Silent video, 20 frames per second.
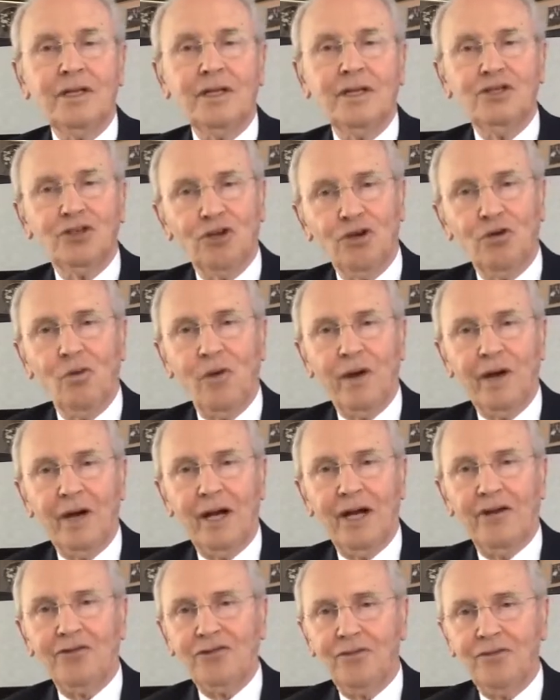in your
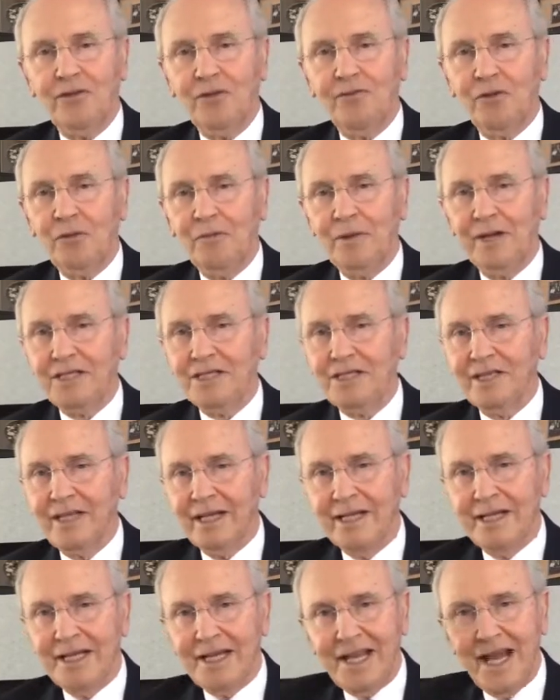warehouse of information,
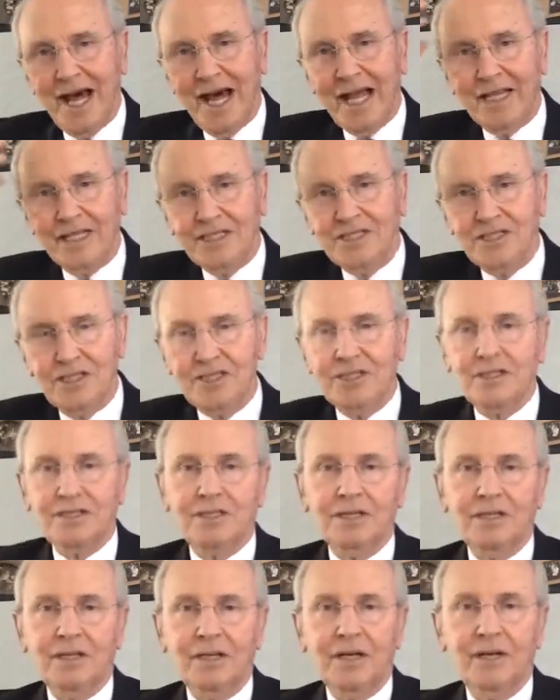that knowledge
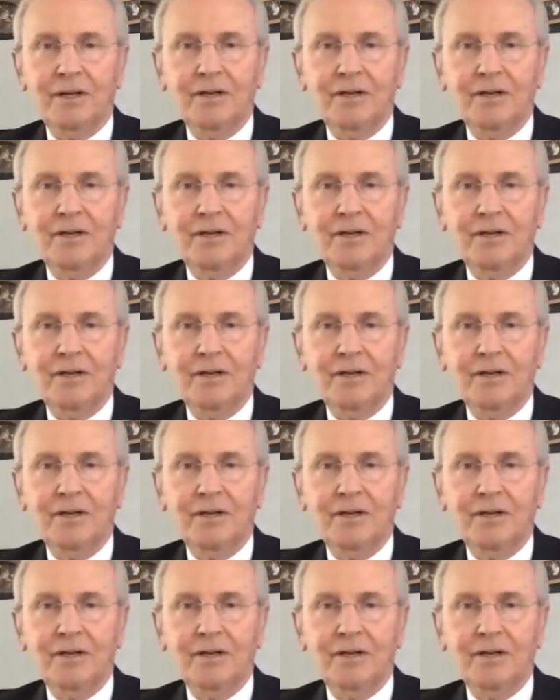that's